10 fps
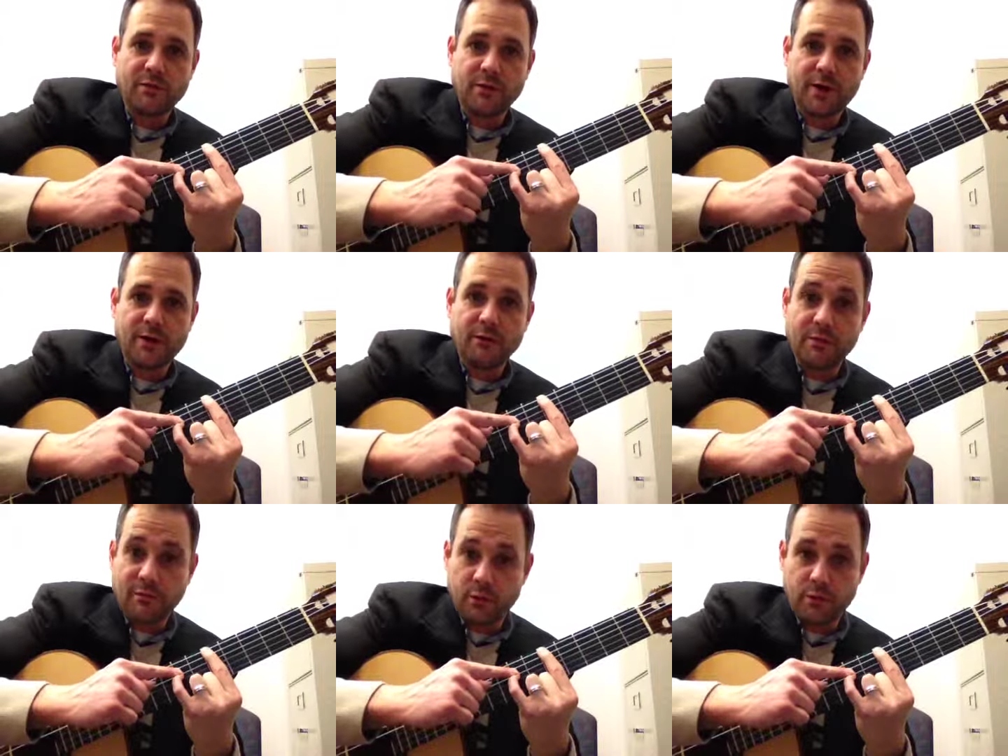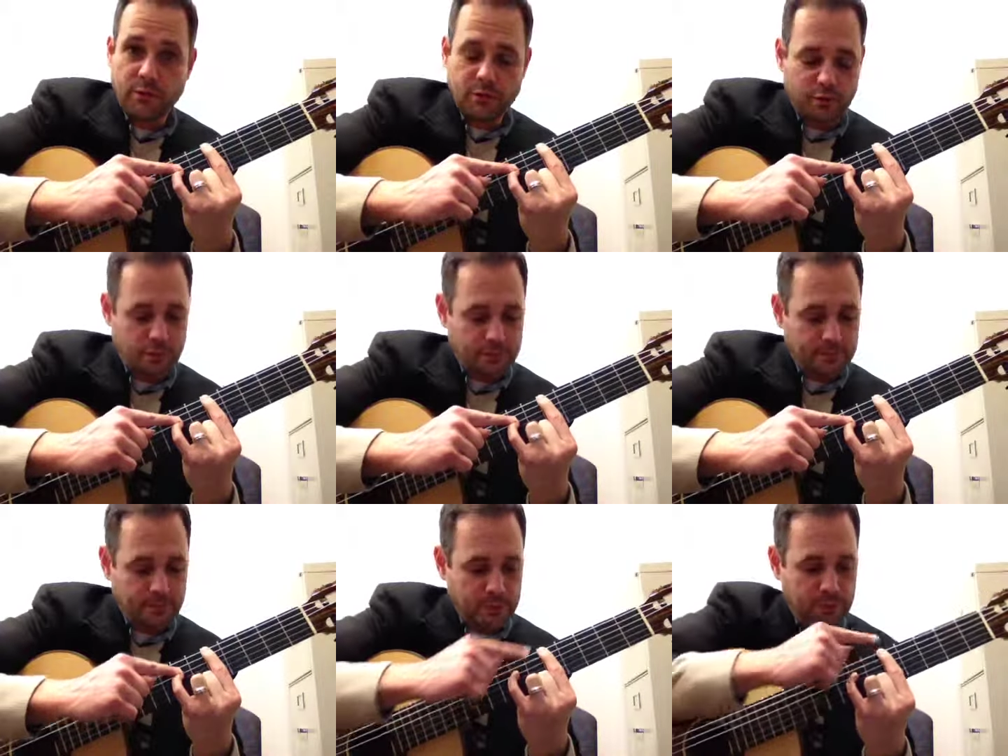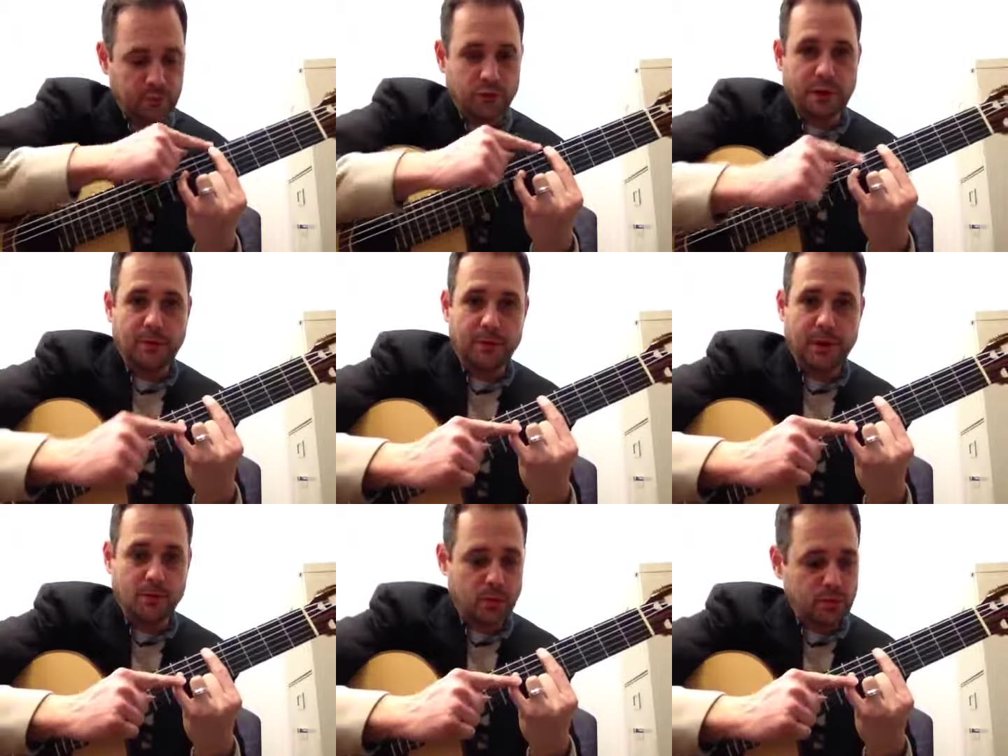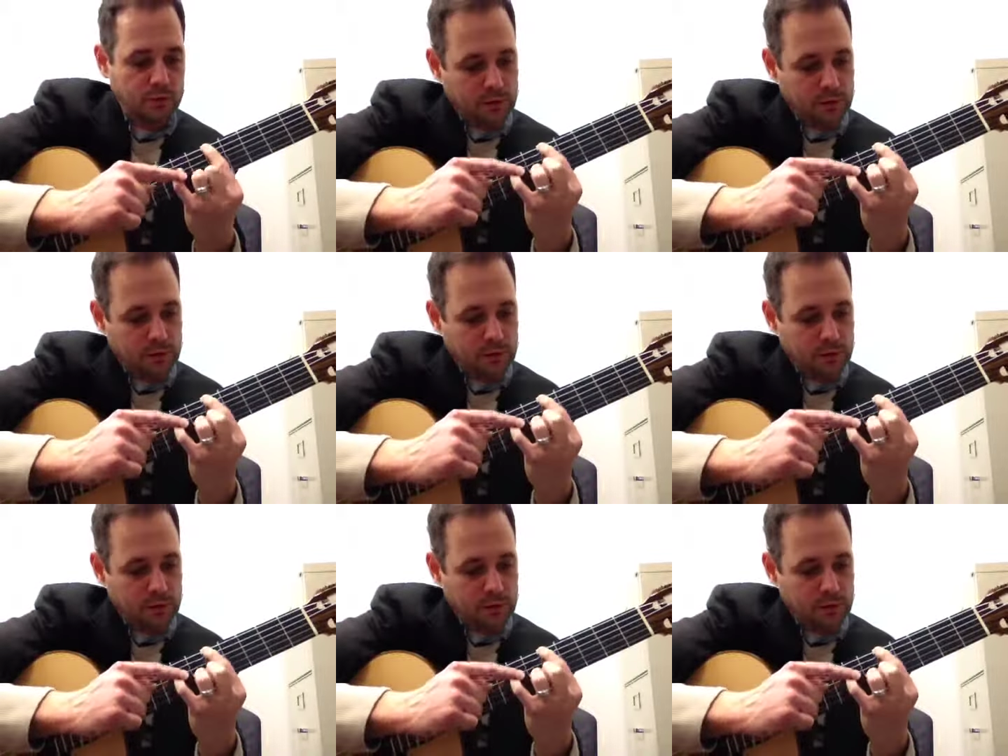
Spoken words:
fret of the 4th string, so doubling my root,